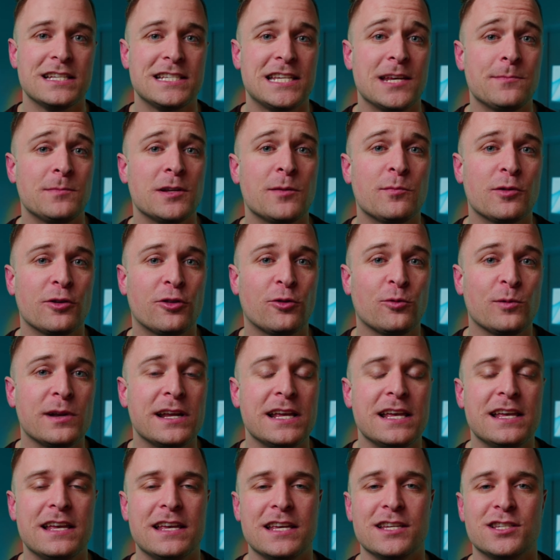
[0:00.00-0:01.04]
Tip number
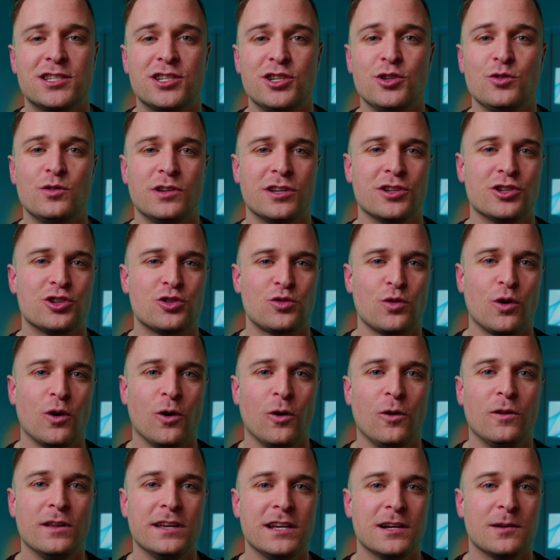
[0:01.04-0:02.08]
3 is to
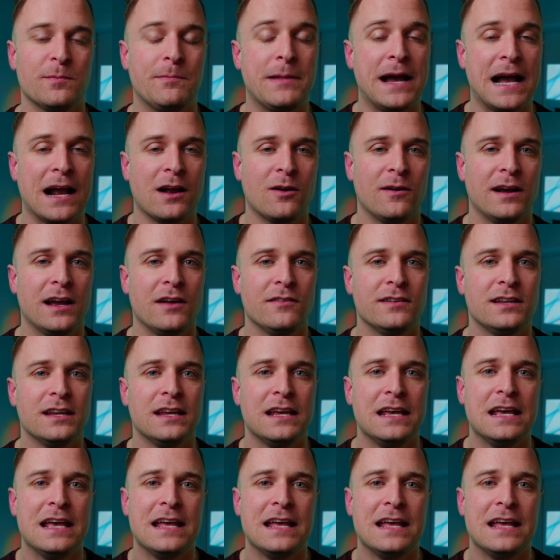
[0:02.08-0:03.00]
control your background.